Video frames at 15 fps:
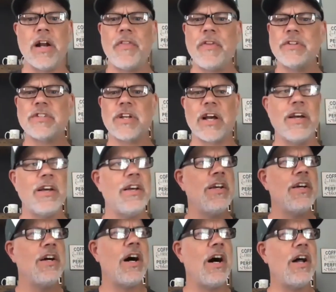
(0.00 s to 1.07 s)
I think it's like a
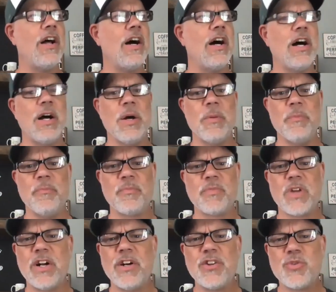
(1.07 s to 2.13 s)
um,
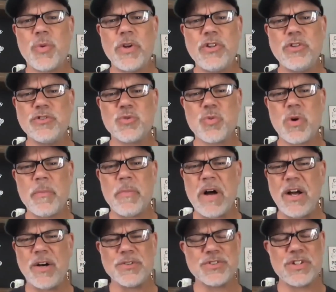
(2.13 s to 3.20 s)
122 square
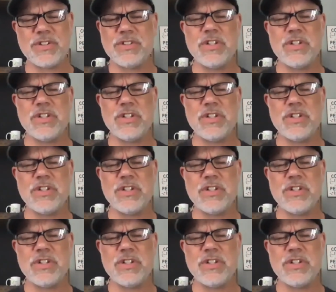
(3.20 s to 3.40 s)
miles,